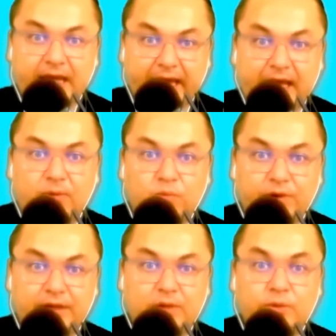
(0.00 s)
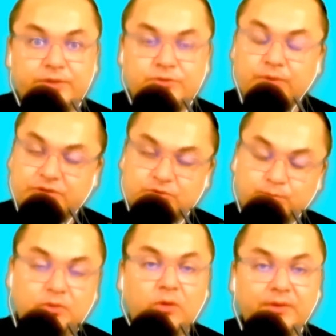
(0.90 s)
and we want to
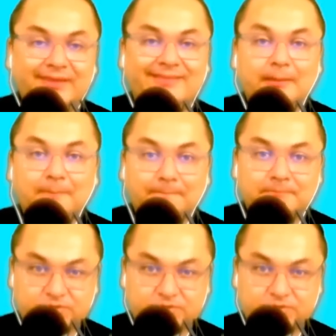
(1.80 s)
exploit them